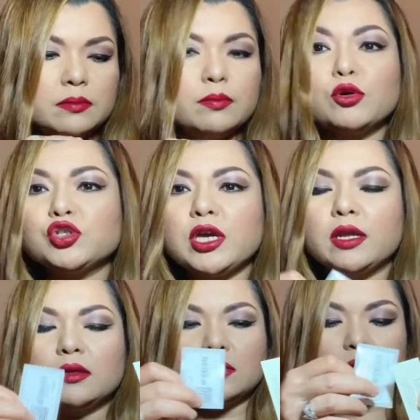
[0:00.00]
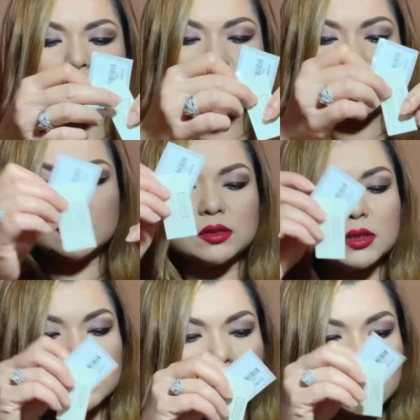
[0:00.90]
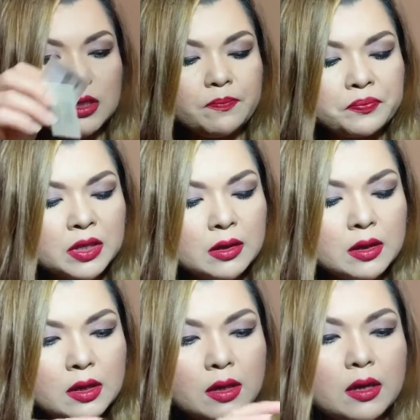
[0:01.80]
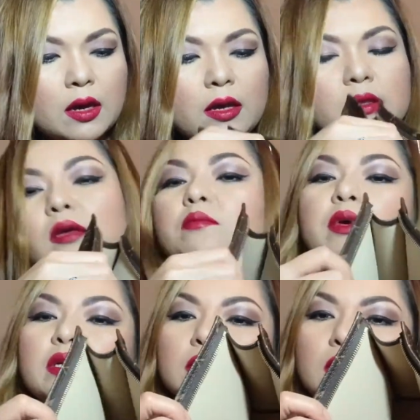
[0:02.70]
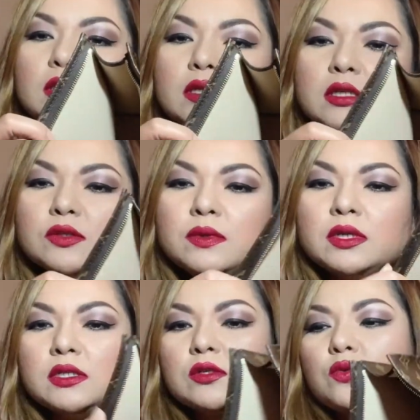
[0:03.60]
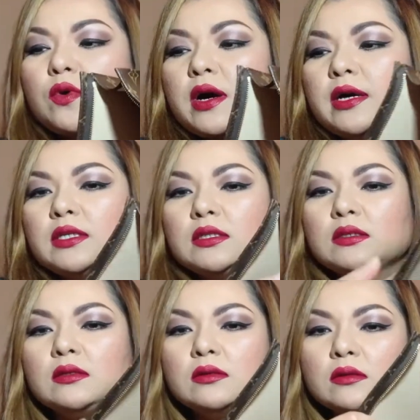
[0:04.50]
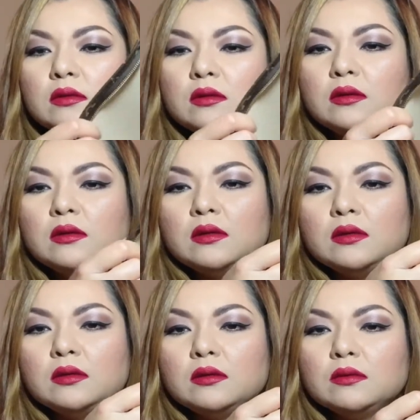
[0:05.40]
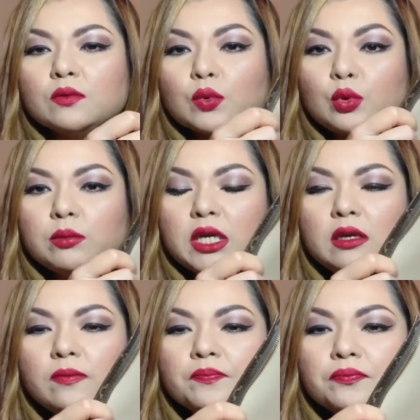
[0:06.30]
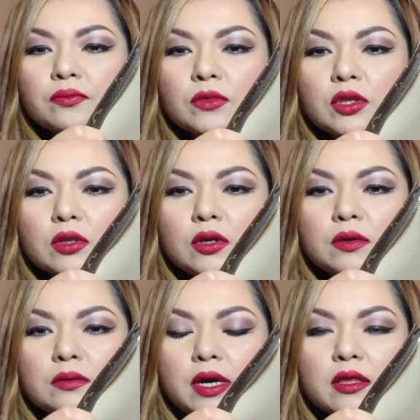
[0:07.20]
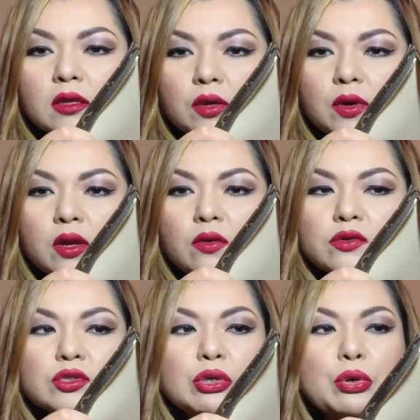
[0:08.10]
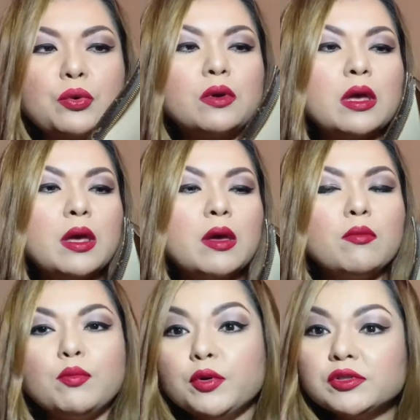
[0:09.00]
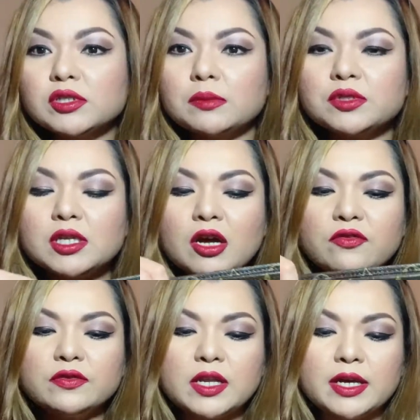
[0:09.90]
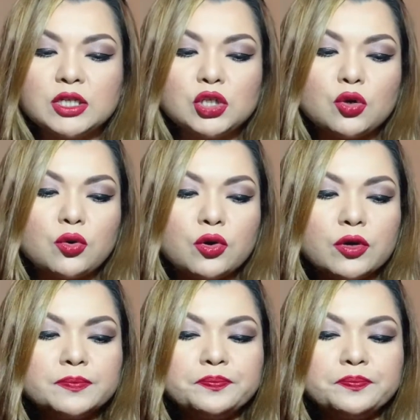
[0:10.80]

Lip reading: pochette, as you can see. And then basically this one is quite roomy, you know. I think you can also put some stuff like your